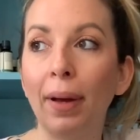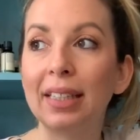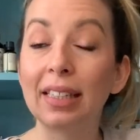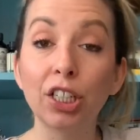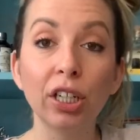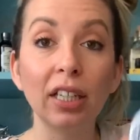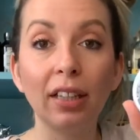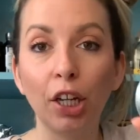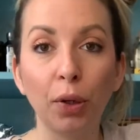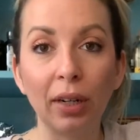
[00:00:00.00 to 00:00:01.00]
Essentially, the
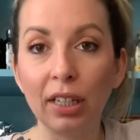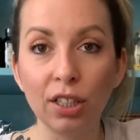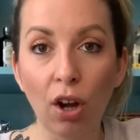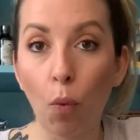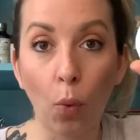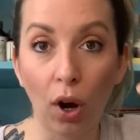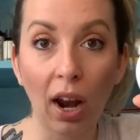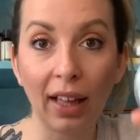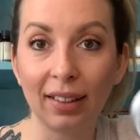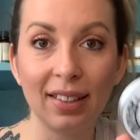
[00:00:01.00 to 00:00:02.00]
ingredients were
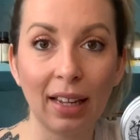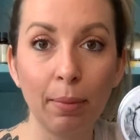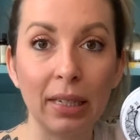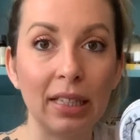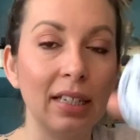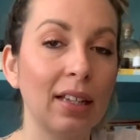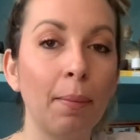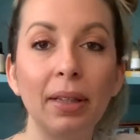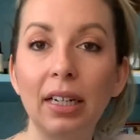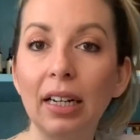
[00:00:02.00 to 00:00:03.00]
like the same as this. I
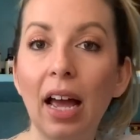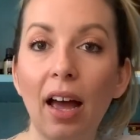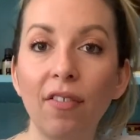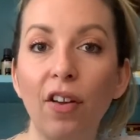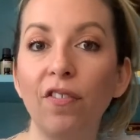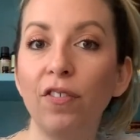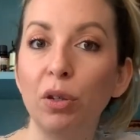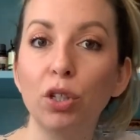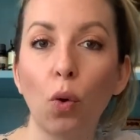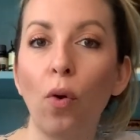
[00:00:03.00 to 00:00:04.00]
mean, they didn't have
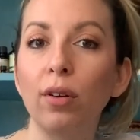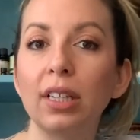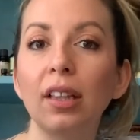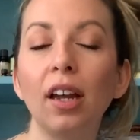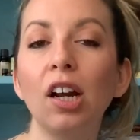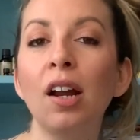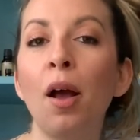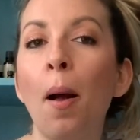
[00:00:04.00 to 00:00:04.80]
infused oils in there,